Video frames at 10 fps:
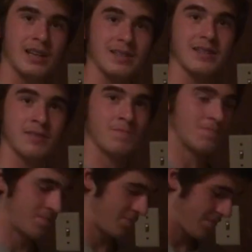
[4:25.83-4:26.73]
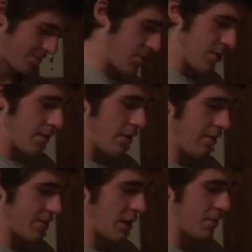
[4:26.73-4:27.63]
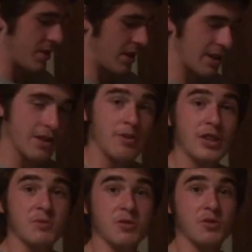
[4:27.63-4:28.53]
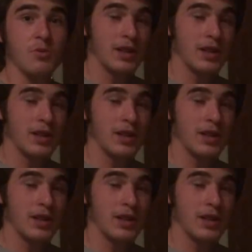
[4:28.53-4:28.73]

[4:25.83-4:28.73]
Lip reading: So once you have all your toppings on in the arrangement you